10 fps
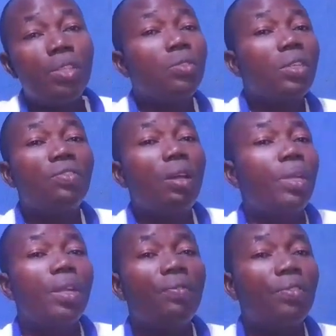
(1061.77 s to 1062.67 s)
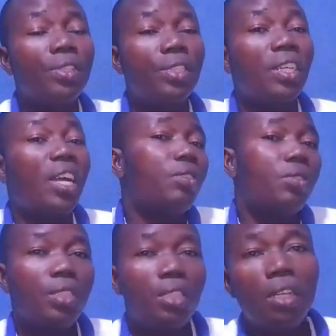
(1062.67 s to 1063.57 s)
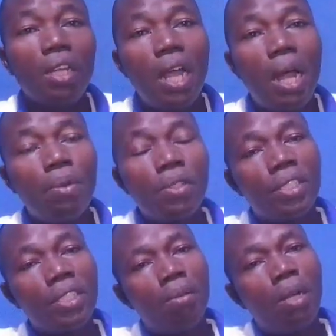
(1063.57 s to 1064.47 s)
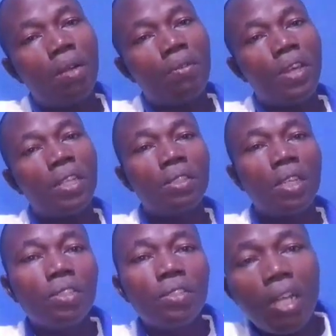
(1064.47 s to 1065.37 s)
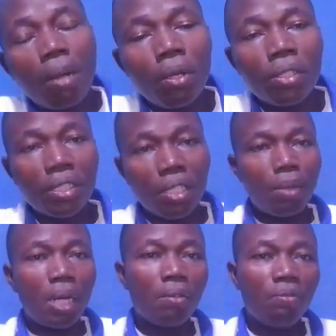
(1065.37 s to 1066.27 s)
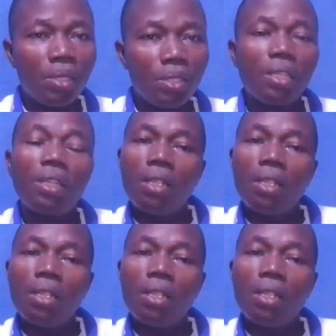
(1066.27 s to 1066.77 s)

You give them enough reason. Can't you see how much they sell bag of rice? Can't you see how much they sell bag of beans?